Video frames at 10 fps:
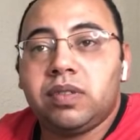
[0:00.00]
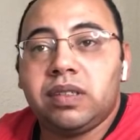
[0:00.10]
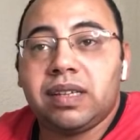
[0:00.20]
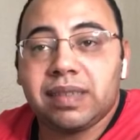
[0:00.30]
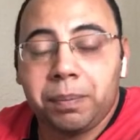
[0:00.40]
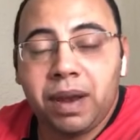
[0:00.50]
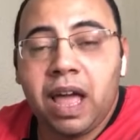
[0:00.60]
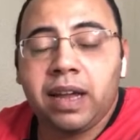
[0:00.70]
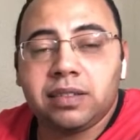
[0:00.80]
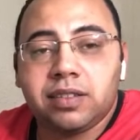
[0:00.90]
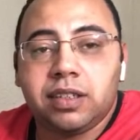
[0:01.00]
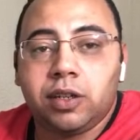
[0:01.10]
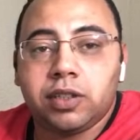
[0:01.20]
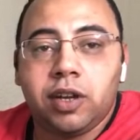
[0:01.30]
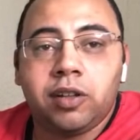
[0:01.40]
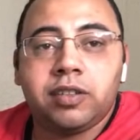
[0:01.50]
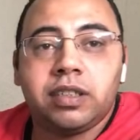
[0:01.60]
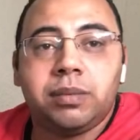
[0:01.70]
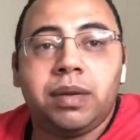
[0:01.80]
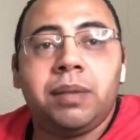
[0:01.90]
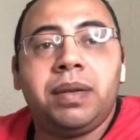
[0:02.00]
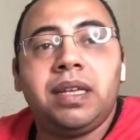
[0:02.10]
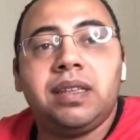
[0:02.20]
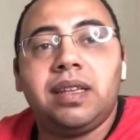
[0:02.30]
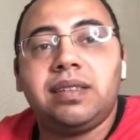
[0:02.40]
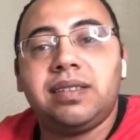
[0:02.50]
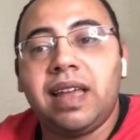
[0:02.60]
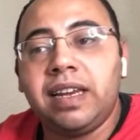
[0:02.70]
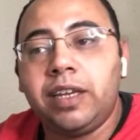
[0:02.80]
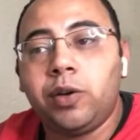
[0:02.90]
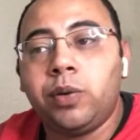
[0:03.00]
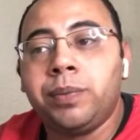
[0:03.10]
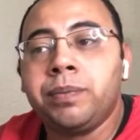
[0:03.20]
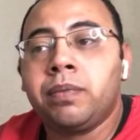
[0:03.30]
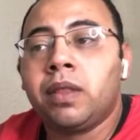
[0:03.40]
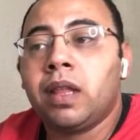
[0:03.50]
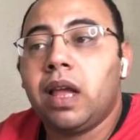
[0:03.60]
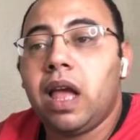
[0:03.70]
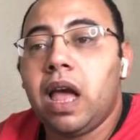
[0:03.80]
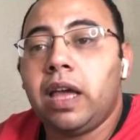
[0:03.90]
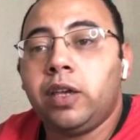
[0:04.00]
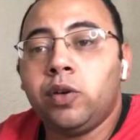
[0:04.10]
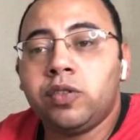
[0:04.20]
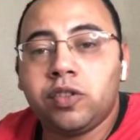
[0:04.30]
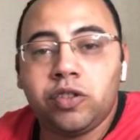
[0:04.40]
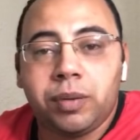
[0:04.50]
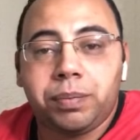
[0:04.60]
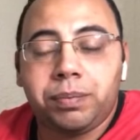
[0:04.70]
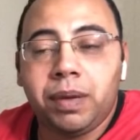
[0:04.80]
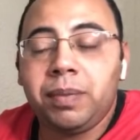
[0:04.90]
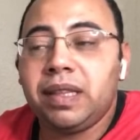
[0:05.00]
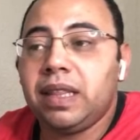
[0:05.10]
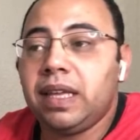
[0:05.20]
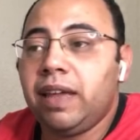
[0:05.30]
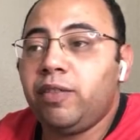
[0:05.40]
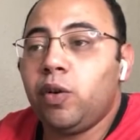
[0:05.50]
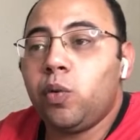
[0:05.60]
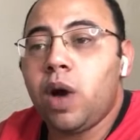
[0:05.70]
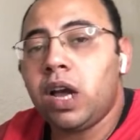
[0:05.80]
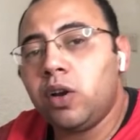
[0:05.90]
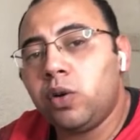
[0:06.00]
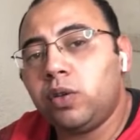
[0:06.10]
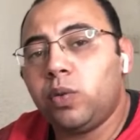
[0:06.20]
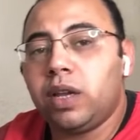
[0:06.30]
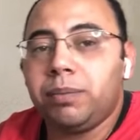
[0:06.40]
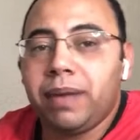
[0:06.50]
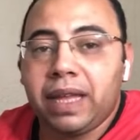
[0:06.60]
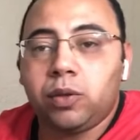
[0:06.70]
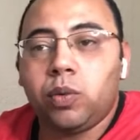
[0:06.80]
the suppliers in your country, maybe they sell you a used chip. Maybe they give you one good, one bad,